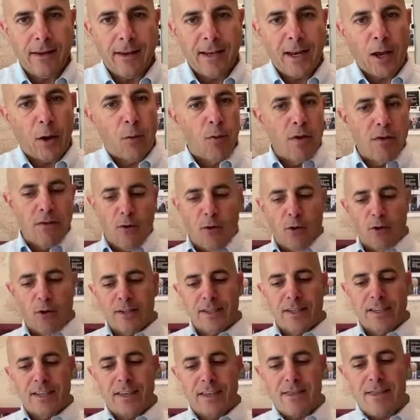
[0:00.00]
Now, we've all
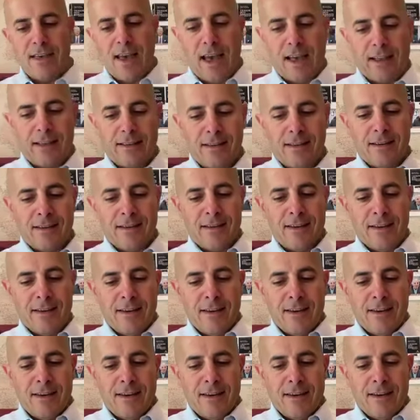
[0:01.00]
seen that.
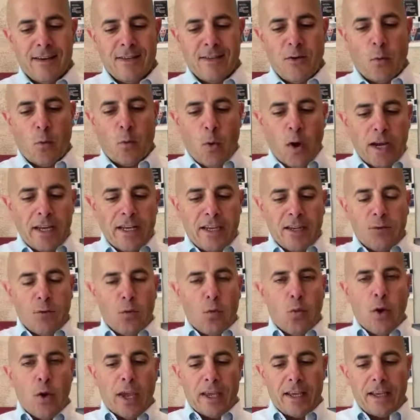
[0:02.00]
The
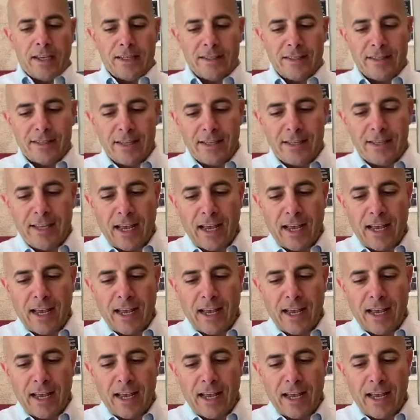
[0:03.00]
winding wings